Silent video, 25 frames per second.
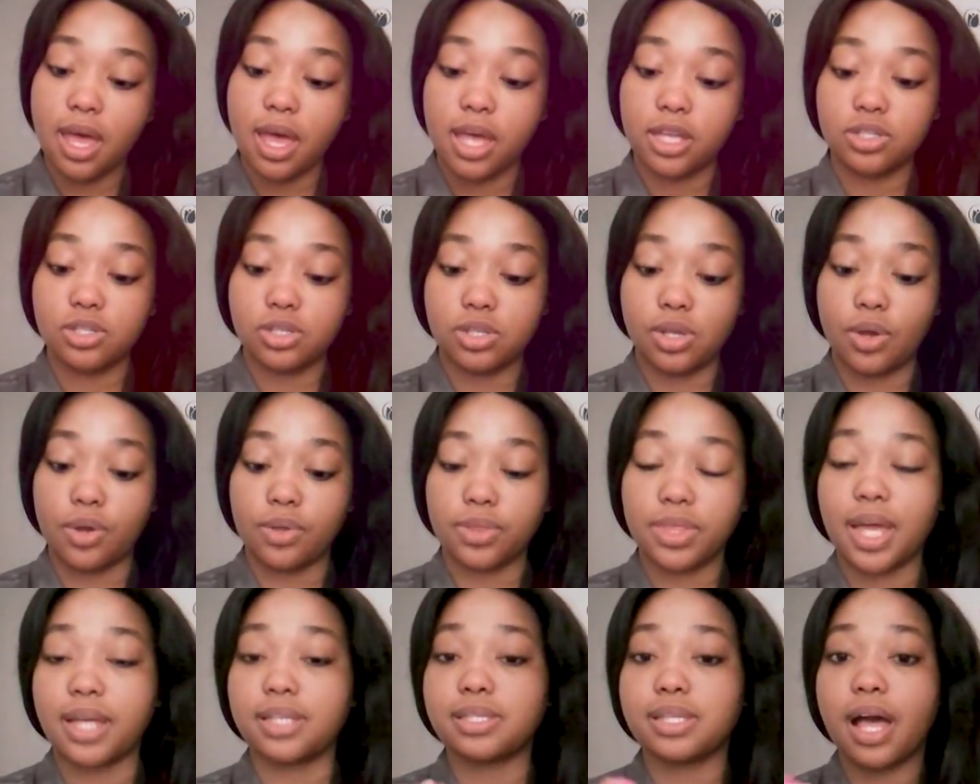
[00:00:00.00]
So
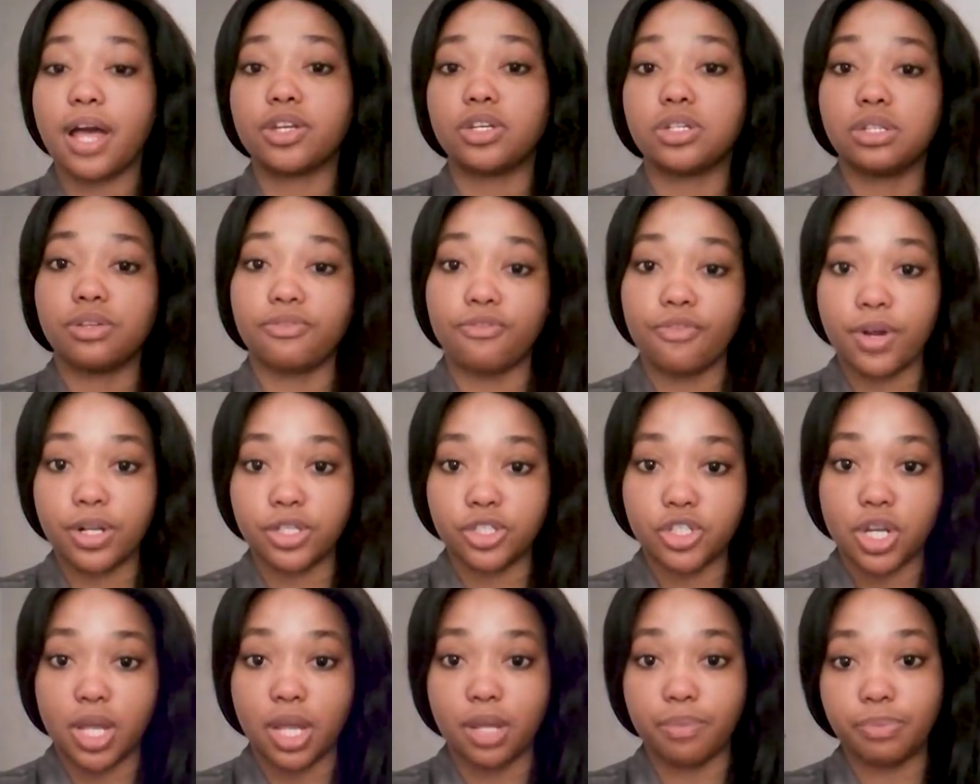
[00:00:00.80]
that's how you
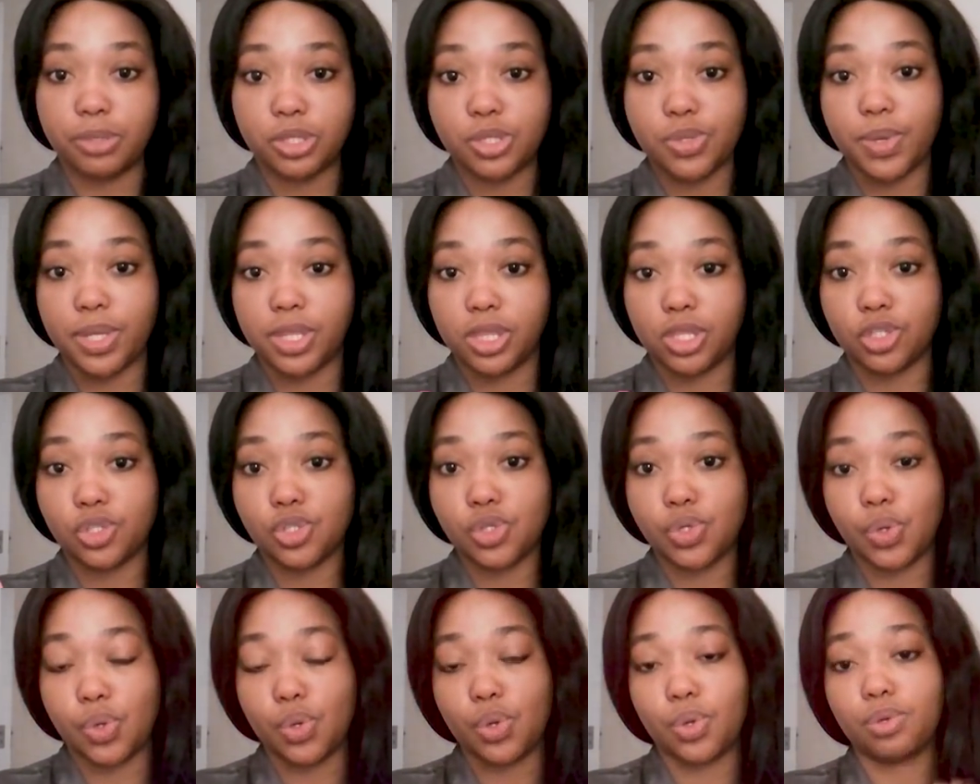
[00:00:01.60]
differentiate between the
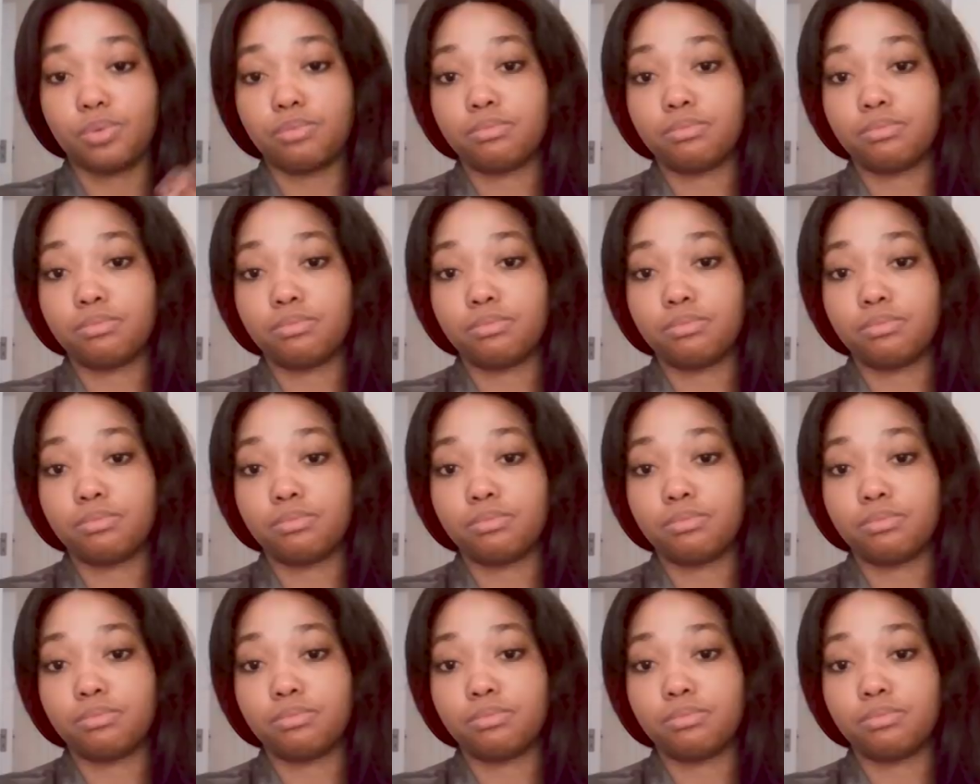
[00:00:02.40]
two.